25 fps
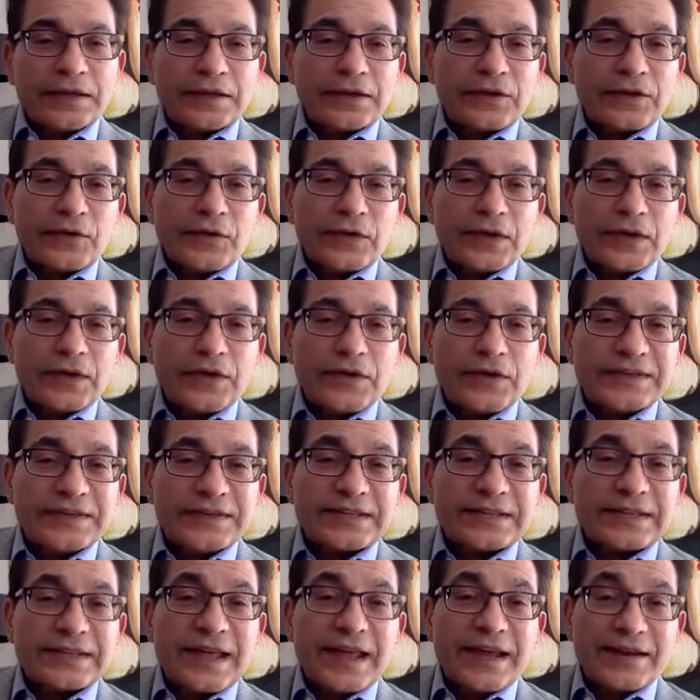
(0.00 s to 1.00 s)
career
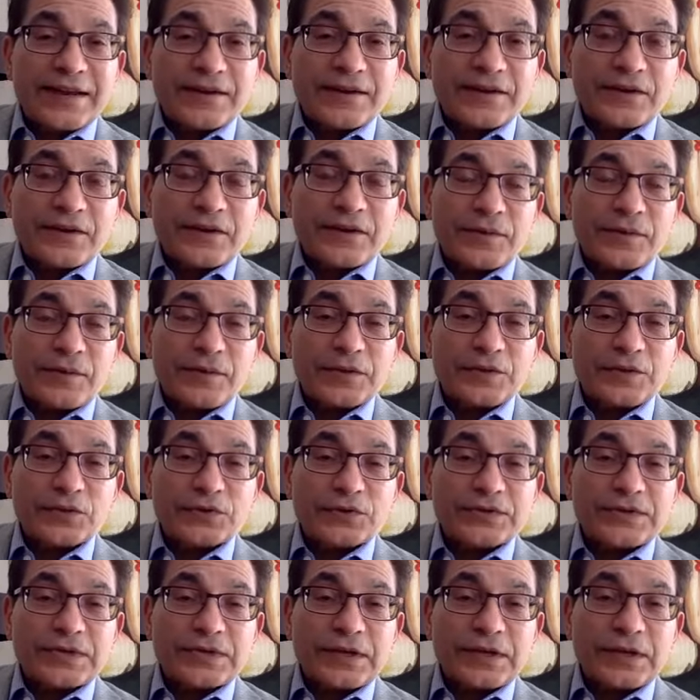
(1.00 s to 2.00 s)
as a ladder, but to
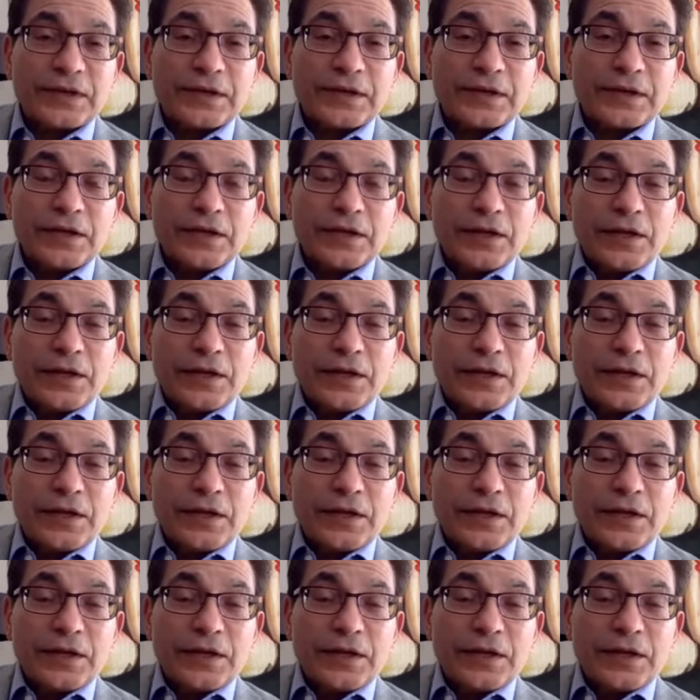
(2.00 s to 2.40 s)
say,